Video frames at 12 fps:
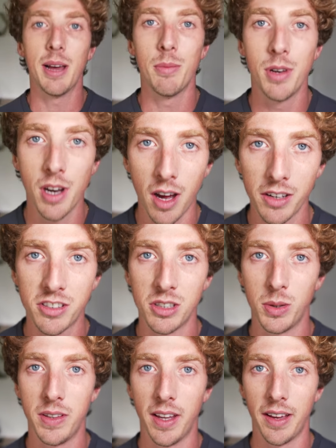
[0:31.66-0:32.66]
am not
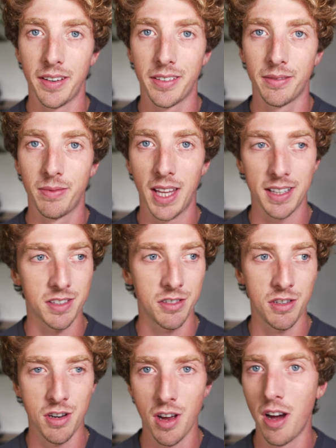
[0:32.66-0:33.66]
doing that. That's
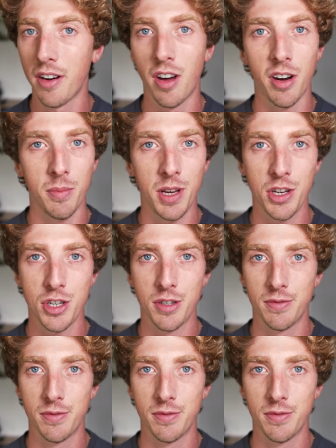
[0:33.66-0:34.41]
not automation.